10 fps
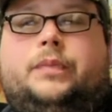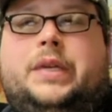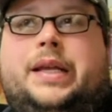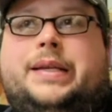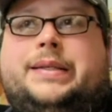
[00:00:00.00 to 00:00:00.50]

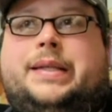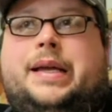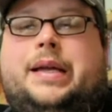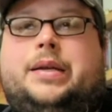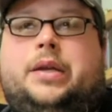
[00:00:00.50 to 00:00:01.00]
is
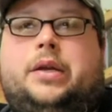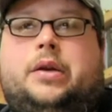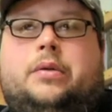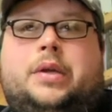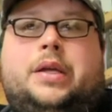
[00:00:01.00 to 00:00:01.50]
that,
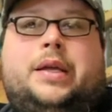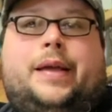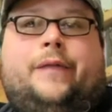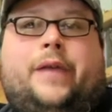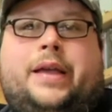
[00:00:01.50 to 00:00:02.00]

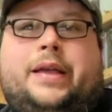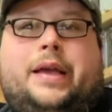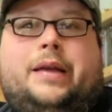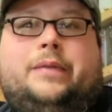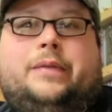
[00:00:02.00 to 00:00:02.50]
if I can
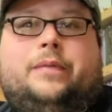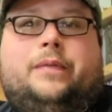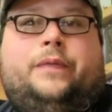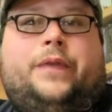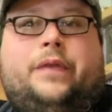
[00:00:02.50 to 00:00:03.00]
get
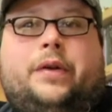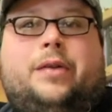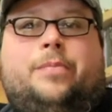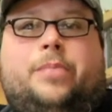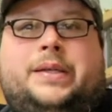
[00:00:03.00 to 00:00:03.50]

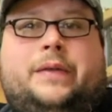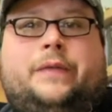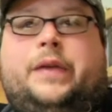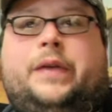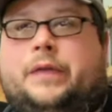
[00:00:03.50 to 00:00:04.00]
$500 to
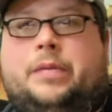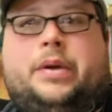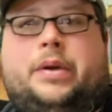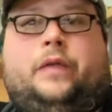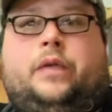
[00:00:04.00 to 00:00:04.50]
feed
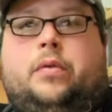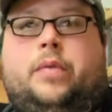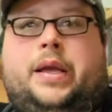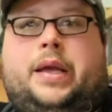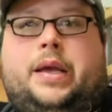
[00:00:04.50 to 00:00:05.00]
everybody for the
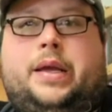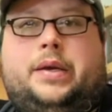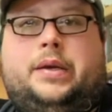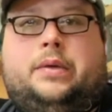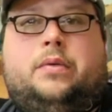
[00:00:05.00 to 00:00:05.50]

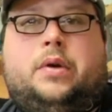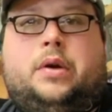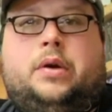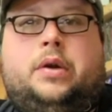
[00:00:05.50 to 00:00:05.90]
weekend, or,